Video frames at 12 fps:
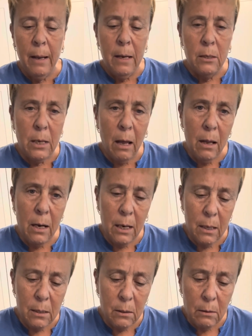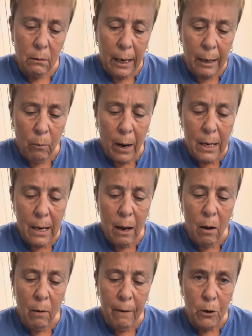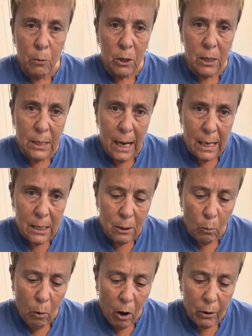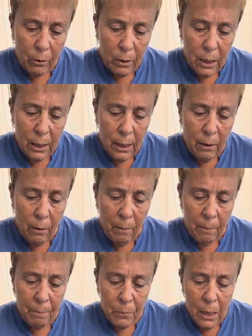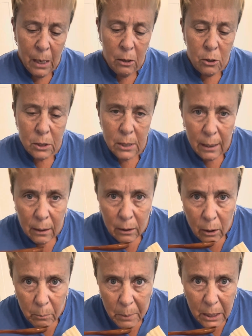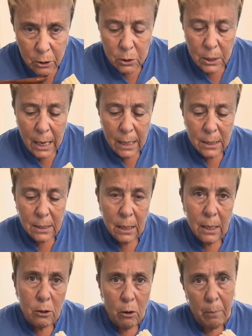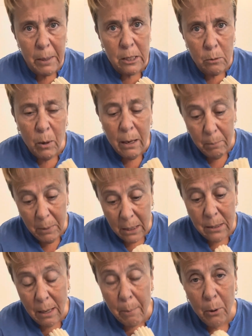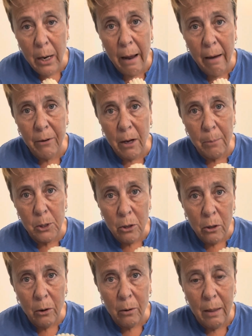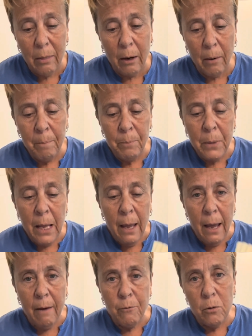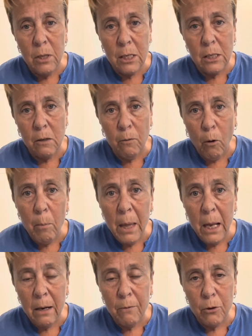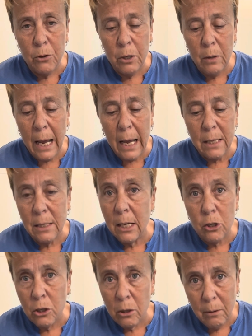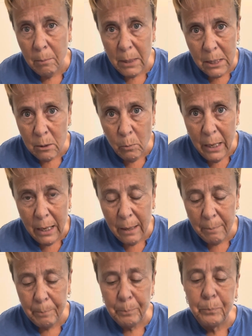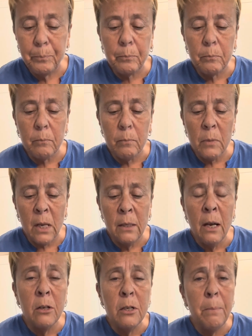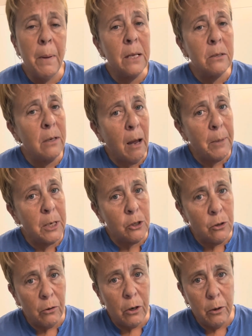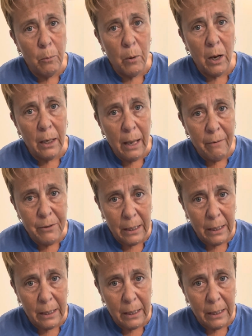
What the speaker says: done is like right now, if you were to taste the water in here, just take a little bit and you taste it, it's gonna be sweet because I put a 1/2 cup of sugar in there. After this is fermented for 2 days, it shouldn't be sweet. Now it depends on how much sugar you want left